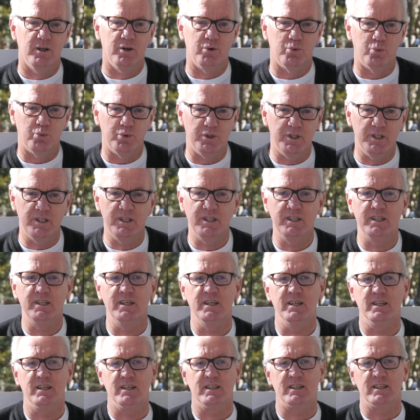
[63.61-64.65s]
We
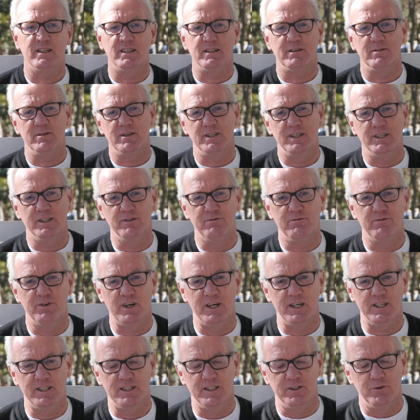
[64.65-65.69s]

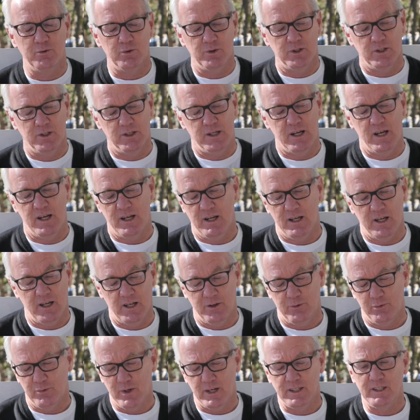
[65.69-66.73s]
invited,
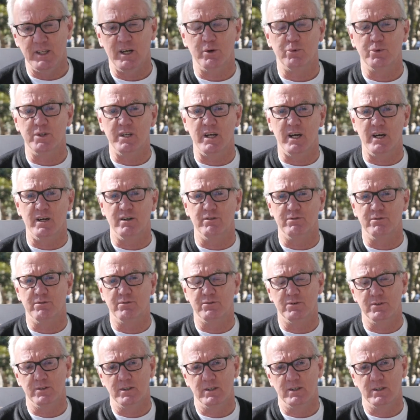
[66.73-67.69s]
right now we have